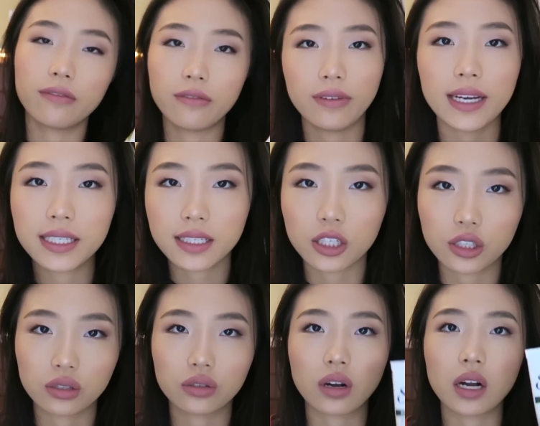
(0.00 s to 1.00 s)
face
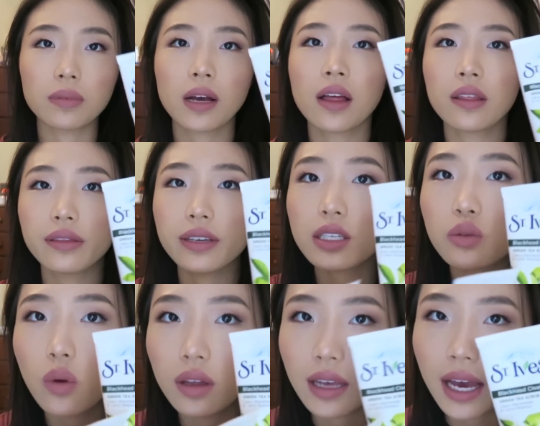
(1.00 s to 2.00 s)
scrub this
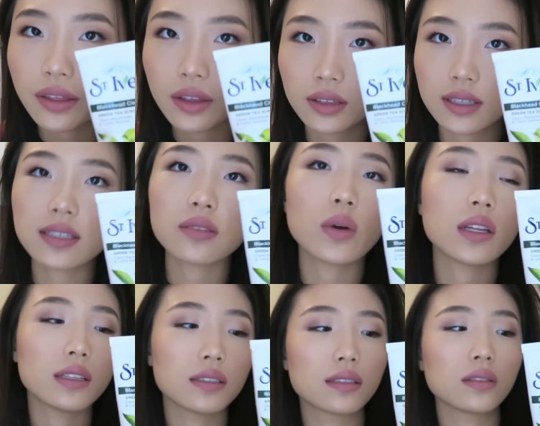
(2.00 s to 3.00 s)
one i think this one
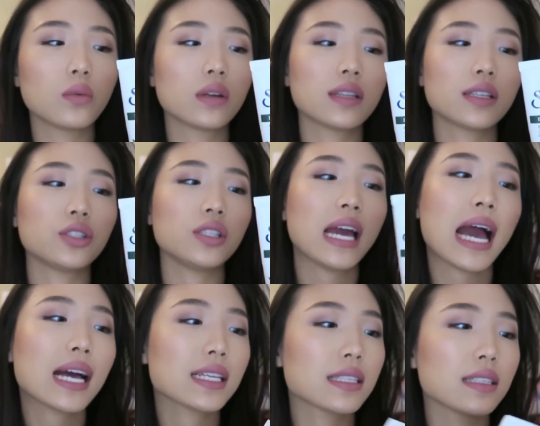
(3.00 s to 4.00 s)
is the one that she
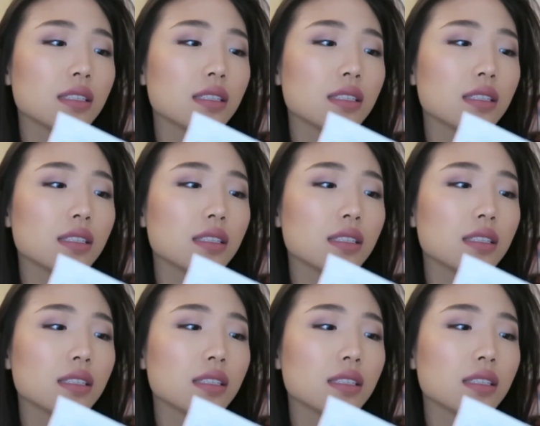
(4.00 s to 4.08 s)
has